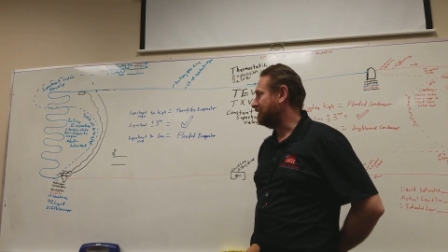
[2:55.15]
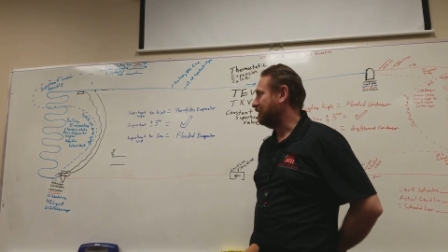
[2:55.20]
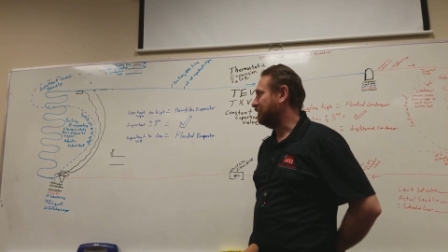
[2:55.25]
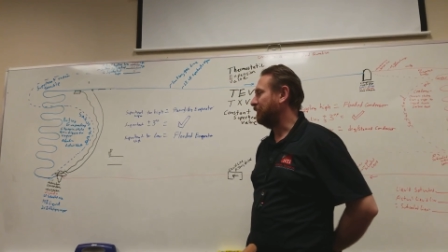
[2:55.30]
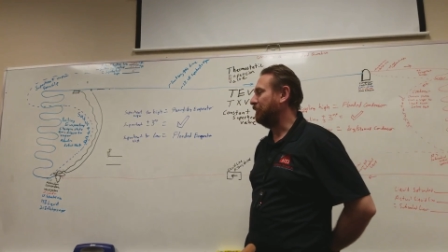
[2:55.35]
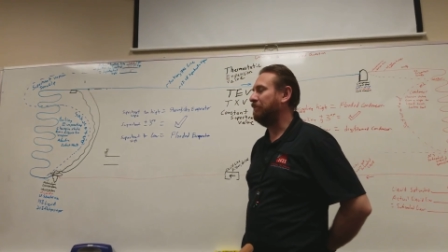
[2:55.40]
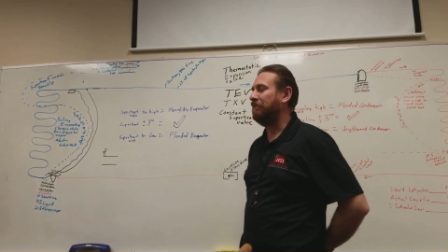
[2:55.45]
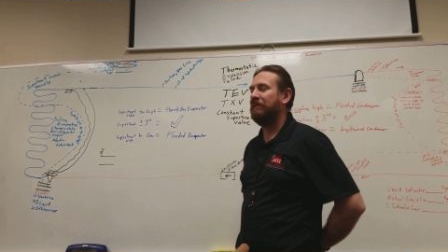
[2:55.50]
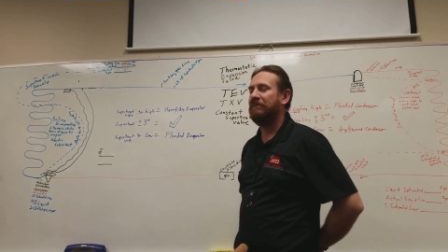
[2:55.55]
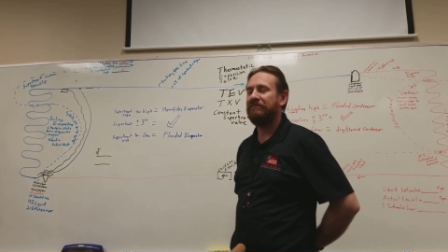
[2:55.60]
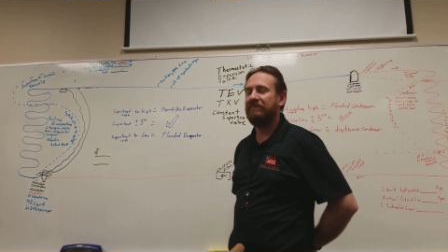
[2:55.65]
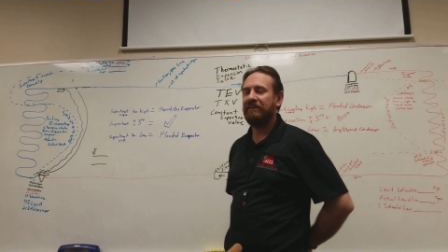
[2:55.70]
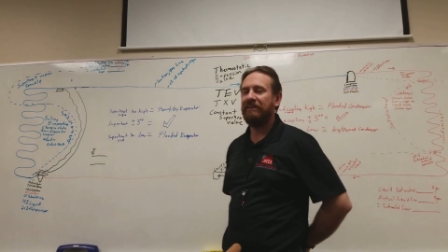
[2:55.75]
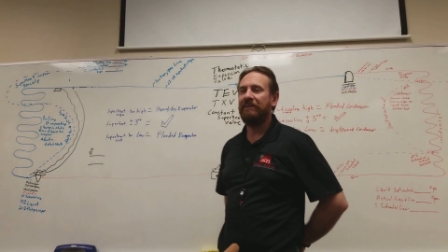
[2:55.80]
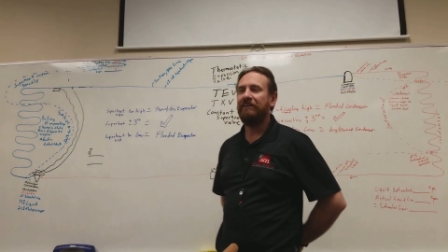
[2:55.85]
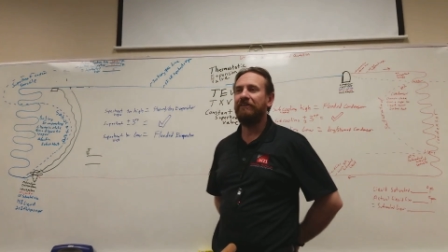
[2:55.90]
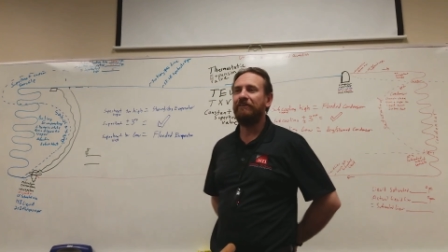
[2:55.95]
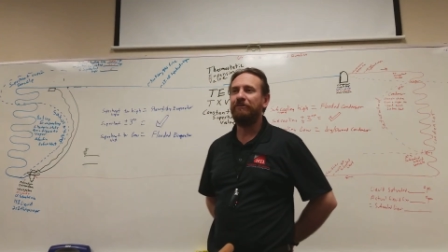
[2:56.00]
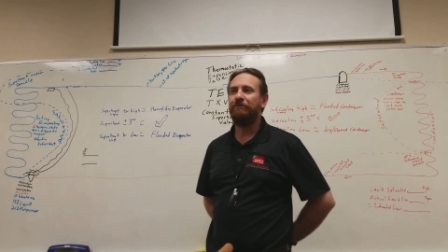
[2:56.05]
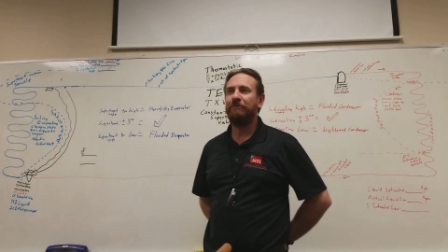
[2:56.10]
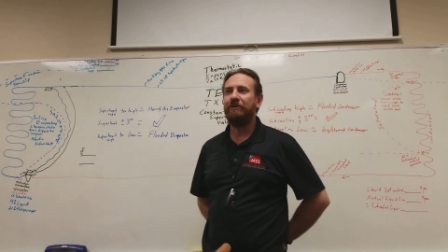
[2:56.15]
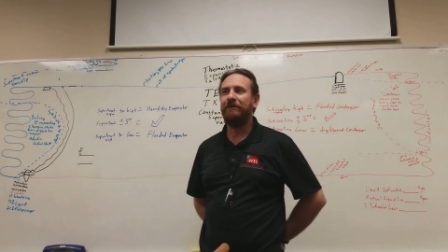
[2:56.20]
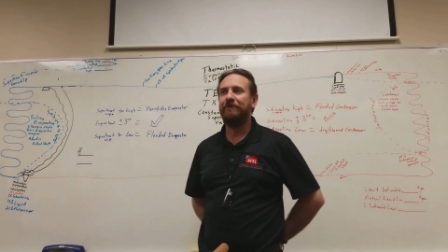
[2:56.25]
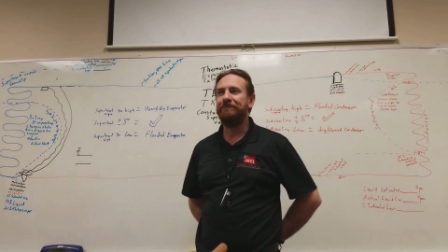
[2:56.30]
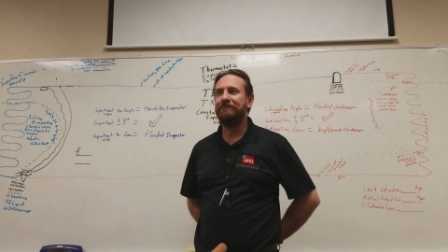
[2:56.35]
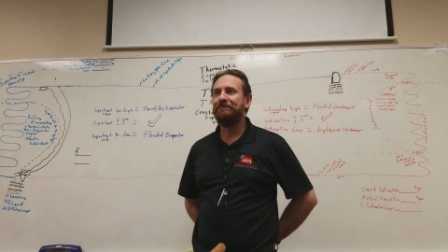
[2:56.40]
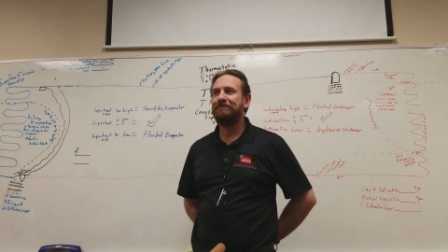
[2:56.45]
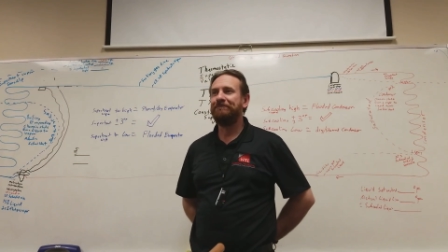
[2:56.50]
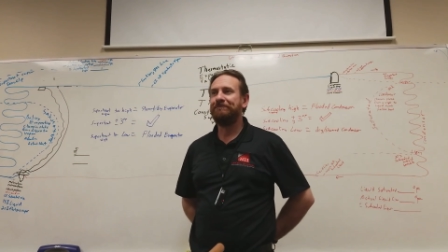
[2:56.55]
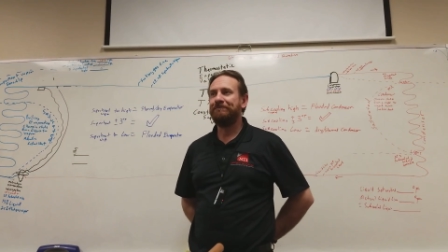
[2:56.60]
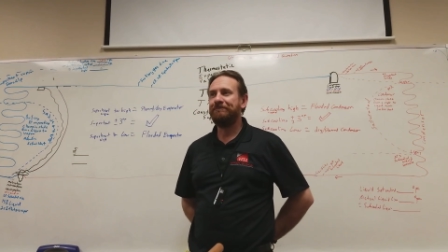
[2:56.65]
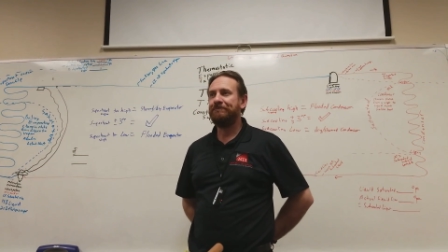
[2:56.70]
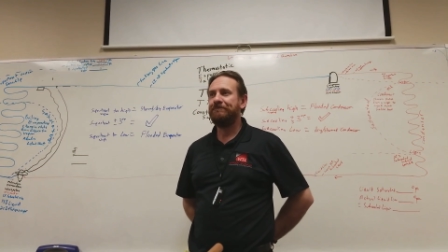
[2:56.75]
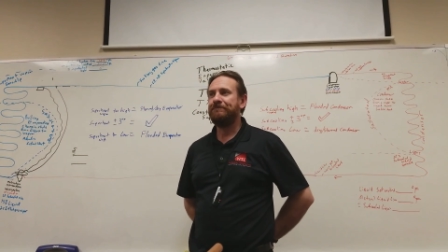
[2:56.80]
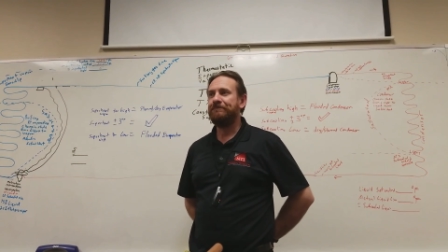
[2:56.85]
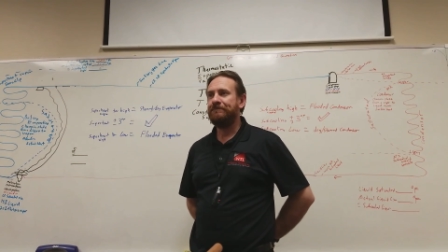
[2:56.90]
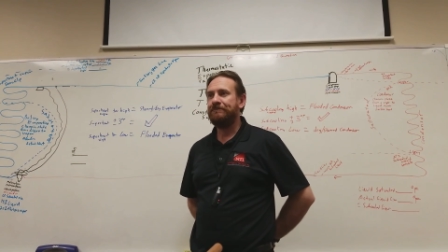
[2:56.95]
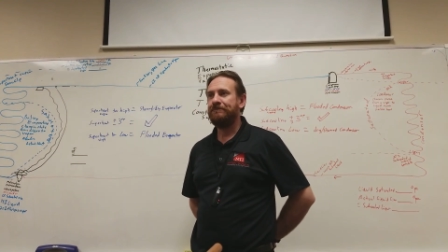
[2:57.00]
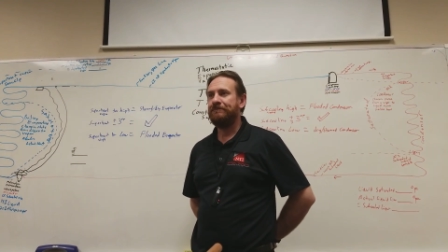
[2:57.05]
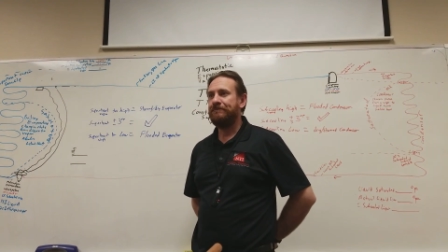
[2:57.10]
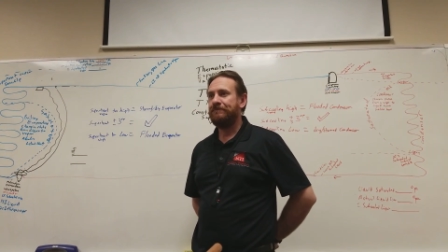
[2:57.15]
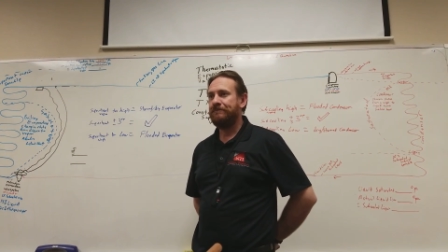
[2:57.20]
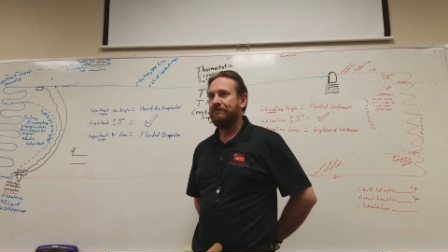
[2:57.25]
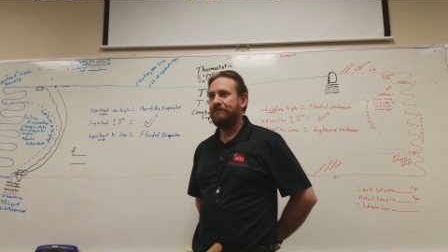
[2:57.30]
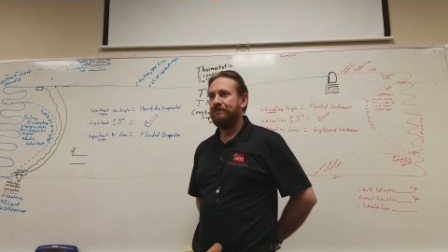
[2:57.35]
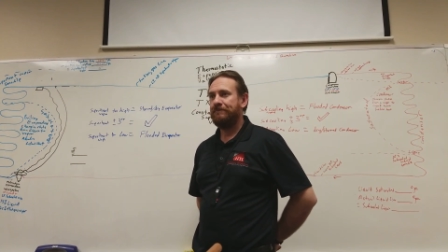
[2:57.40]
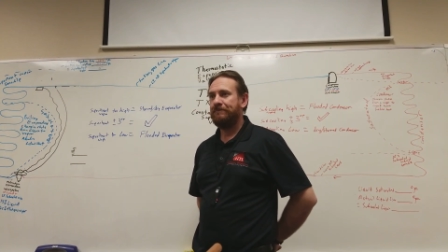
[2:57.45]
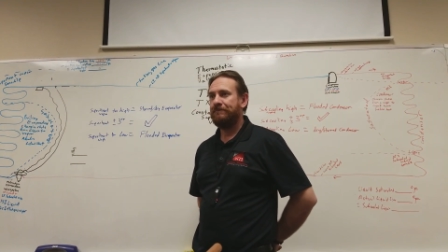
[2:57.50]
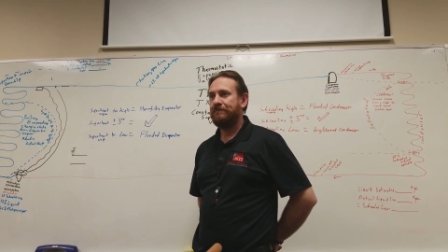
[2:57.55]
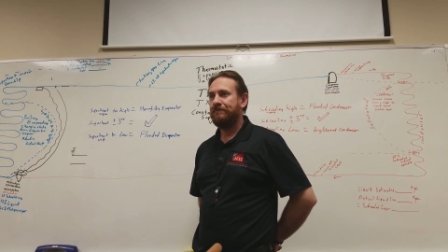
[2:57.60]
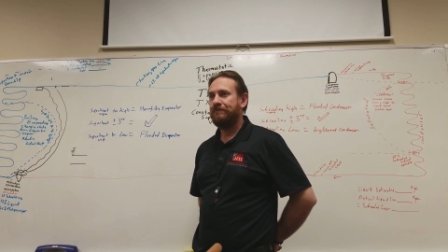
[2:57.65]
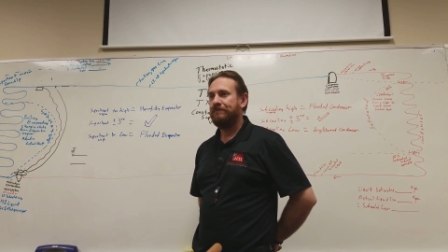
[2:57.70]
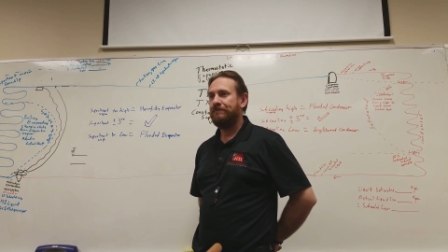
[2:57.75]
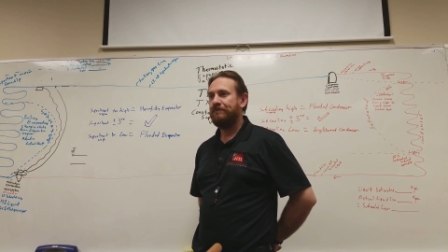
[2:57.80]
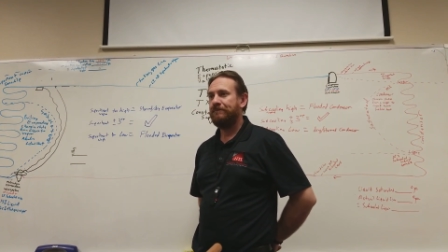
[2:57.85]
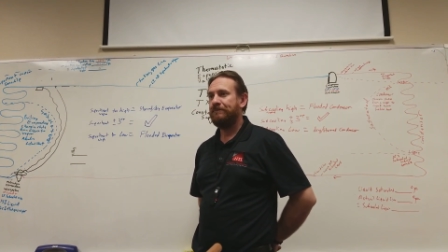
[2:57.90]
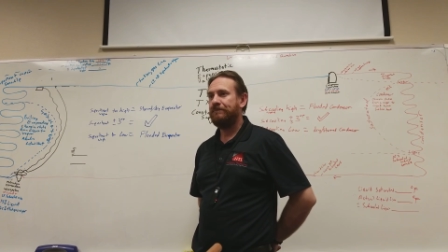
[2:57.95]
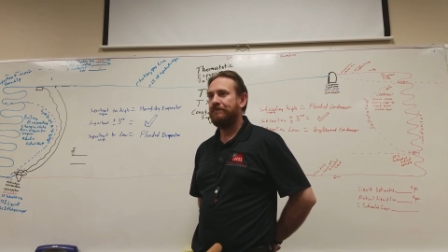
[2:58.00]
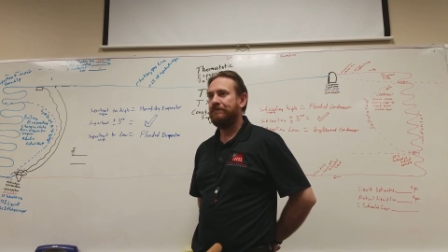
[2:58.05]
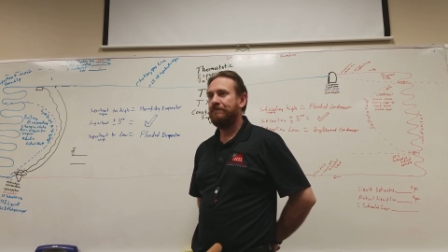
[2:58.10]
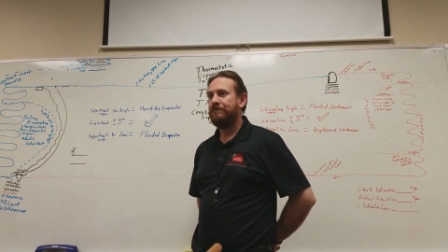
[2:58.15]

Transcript: the only place they can go as well. You only can use one dryer?